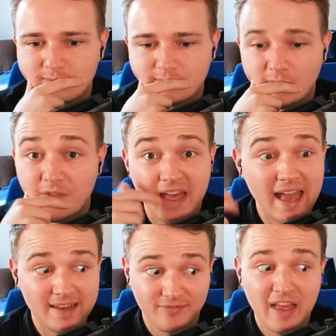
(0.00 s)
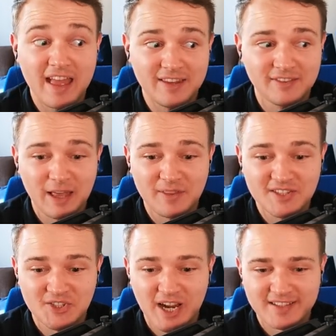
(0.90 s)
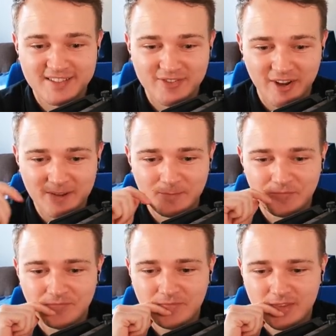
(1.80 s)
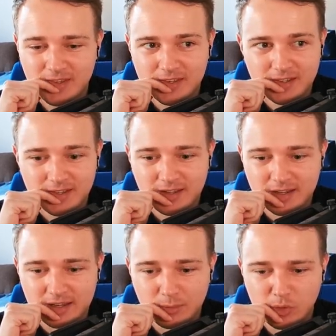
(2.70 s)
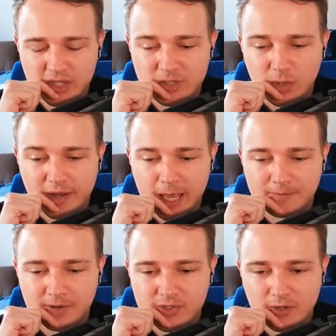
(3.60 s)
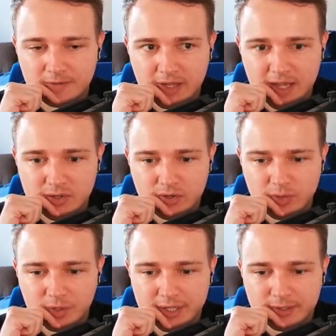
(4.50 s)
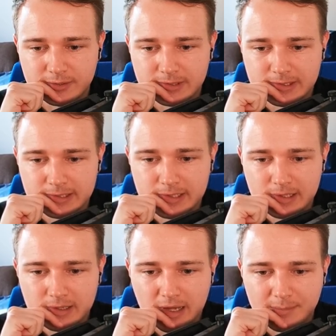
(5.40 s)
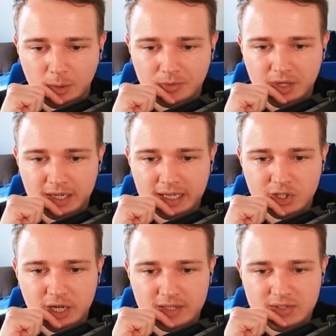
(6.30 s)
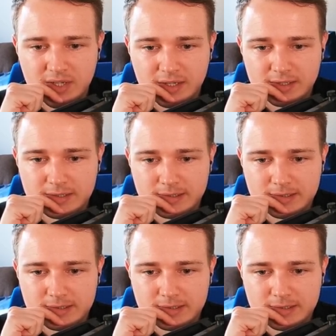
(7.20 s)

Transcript: Then there's a chance, right? We also need to win our game first, don't forget. There's only 1-0. Bournemouth are going to get a chance here.